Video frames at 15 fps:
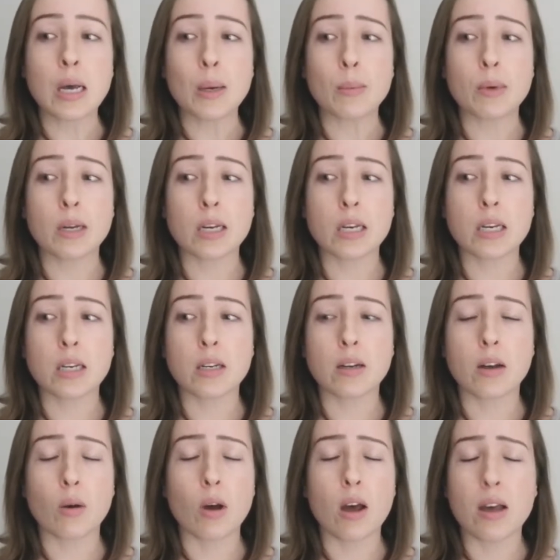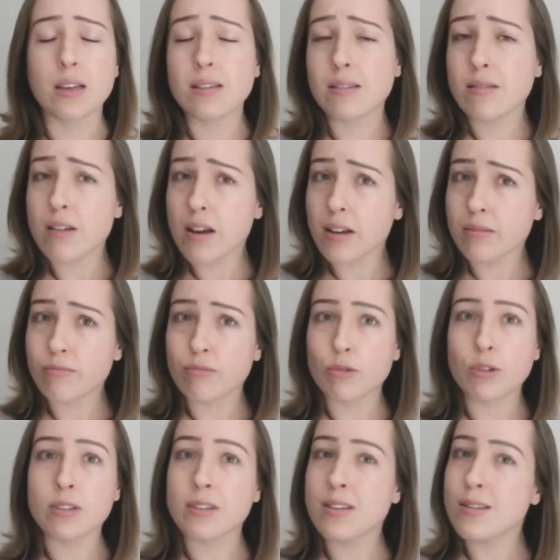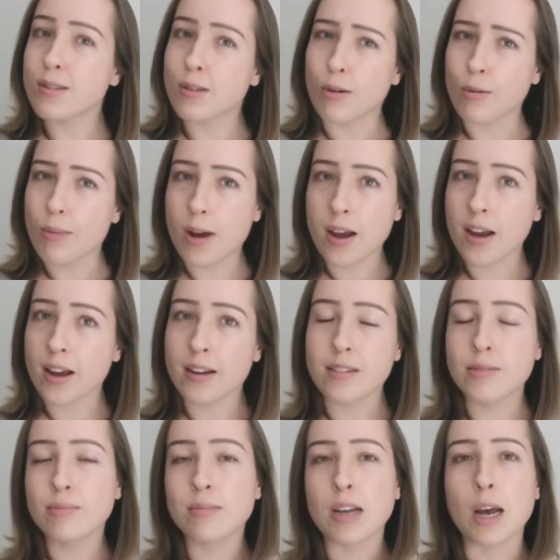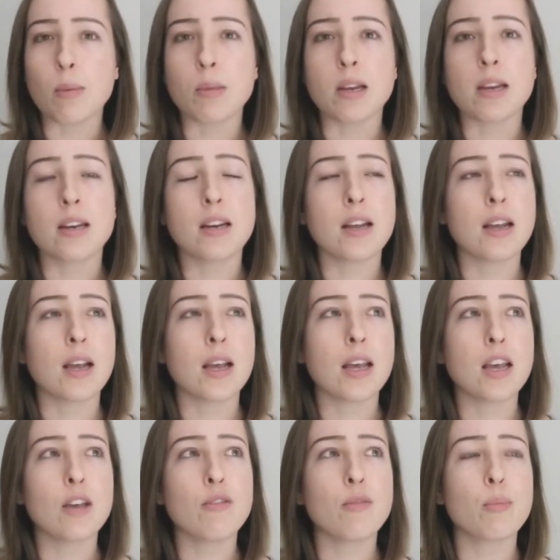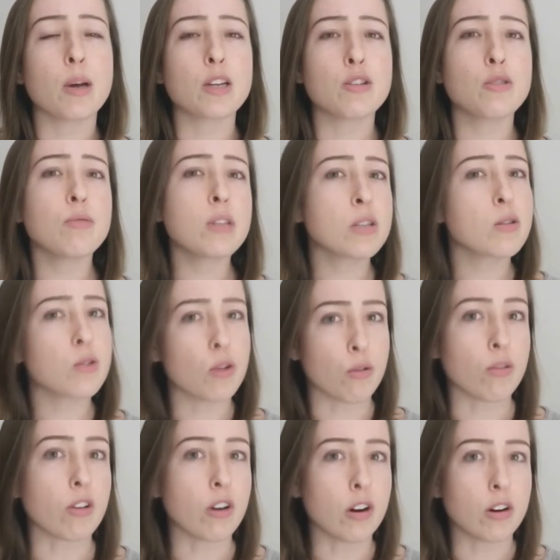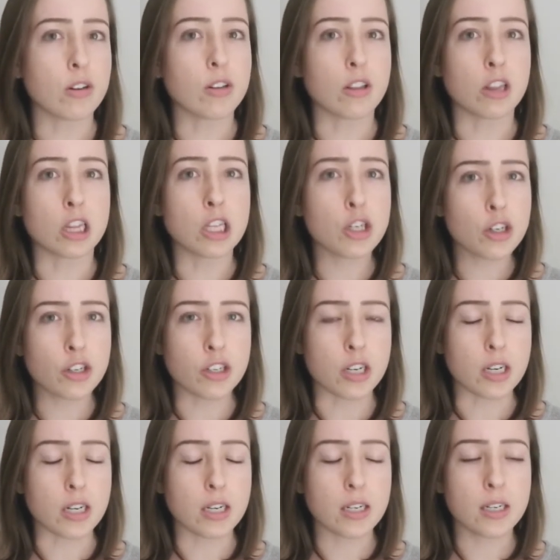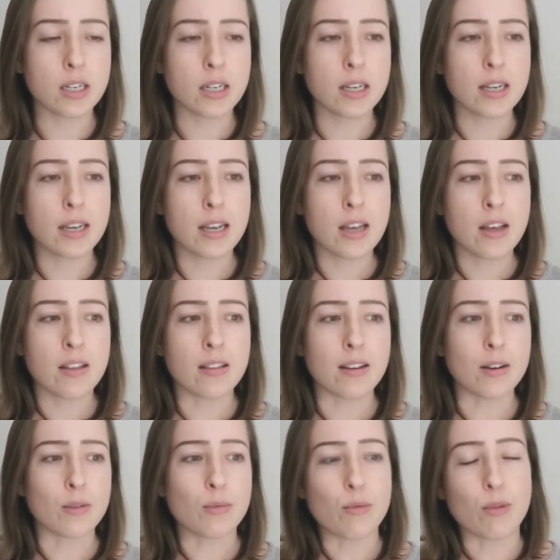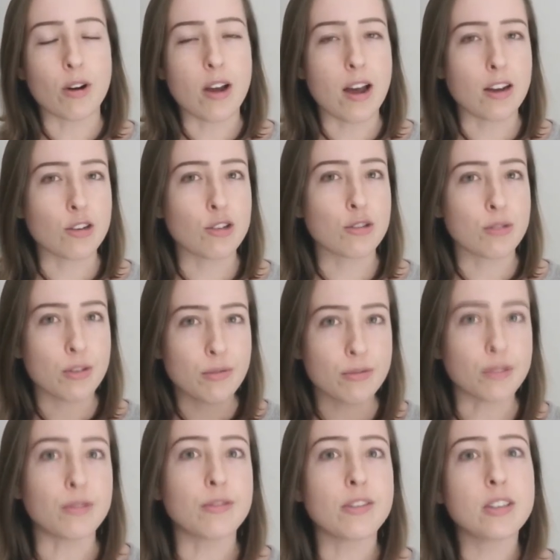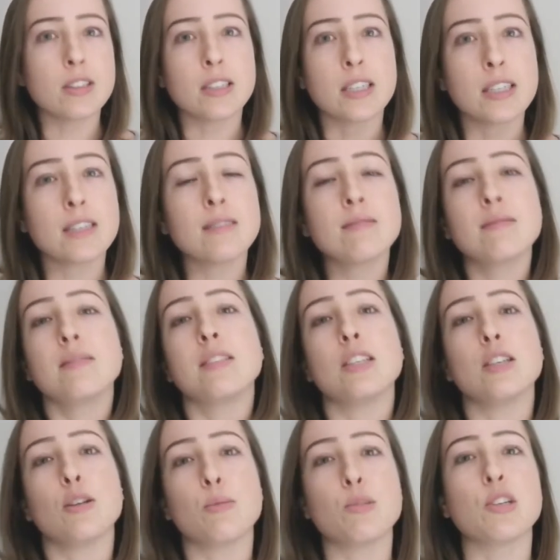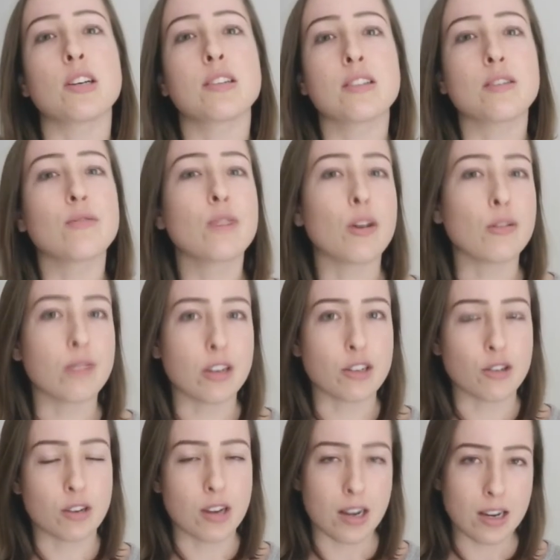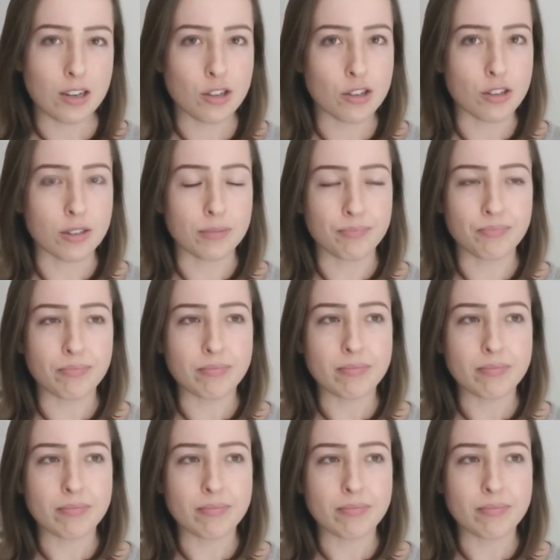But is that really so bad? I mean, if by doing so they're learning, then we're actually fulfilling the objective of education.